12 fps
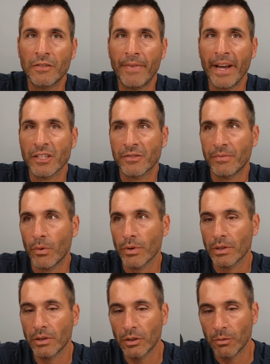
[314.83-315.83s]
fast forward a
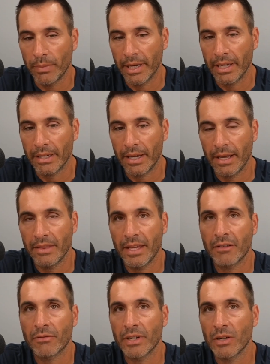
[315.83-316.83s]
little bit and
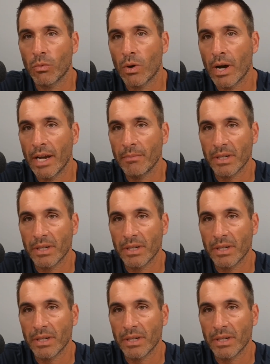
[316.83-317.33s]
then rewind,